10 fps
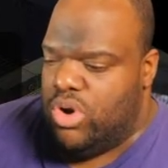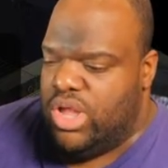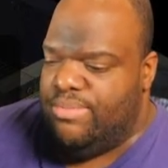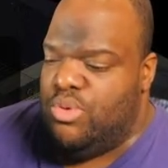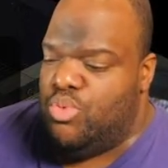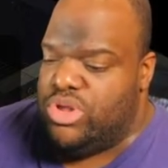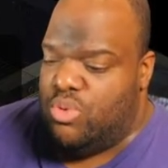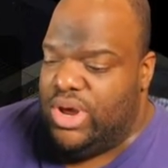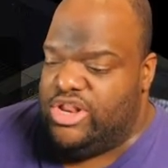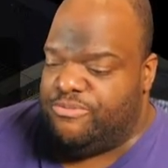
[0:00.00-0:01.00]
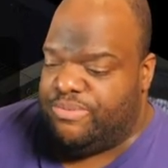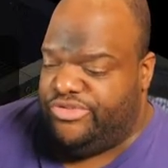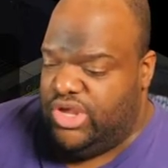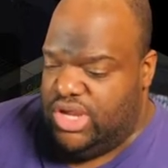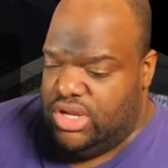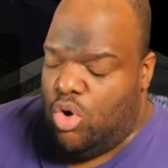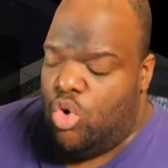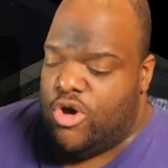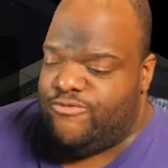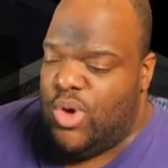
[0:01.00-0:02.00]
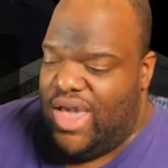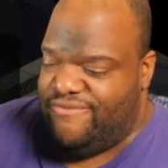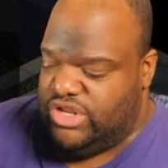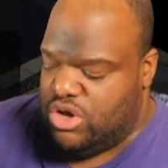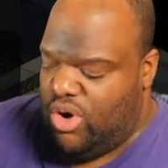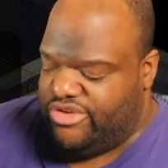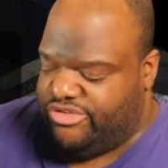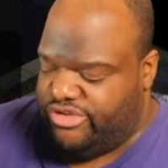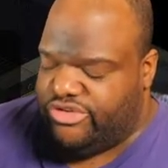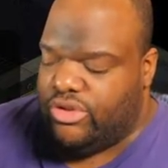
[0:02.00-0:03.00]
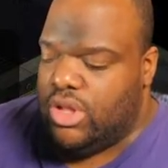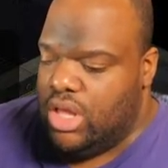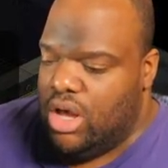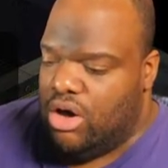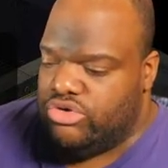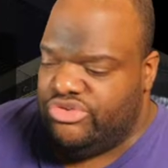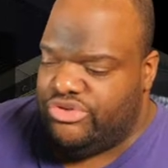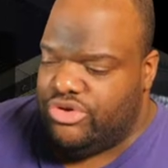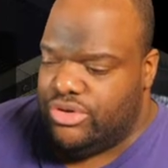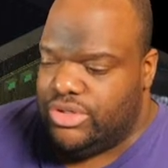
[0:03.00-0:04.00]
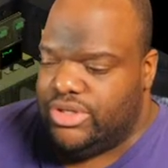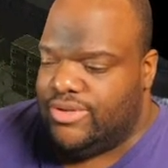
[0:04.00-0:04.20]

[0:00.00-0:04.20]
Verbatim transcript: Ring me when you're ready to proceed, or if you have any questions. Understood.